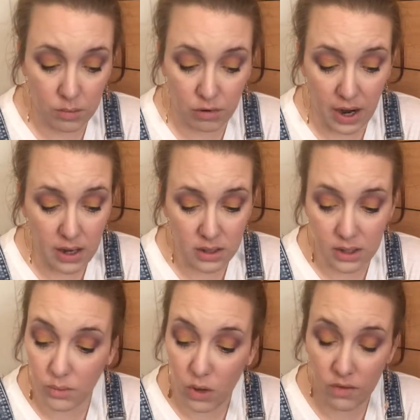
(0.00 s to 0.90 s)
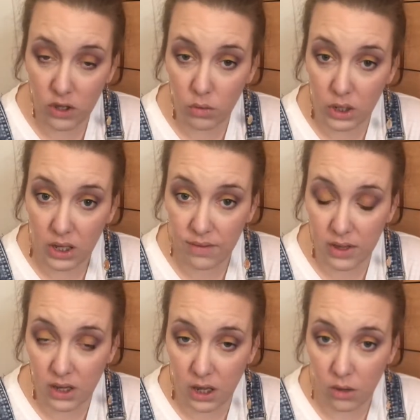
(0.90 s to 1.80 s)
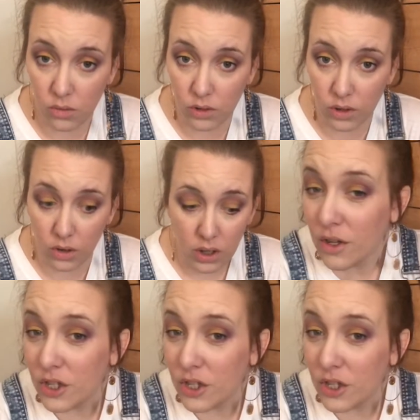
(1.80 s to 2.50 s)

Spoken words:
the brand and whether you want to give it a go or not.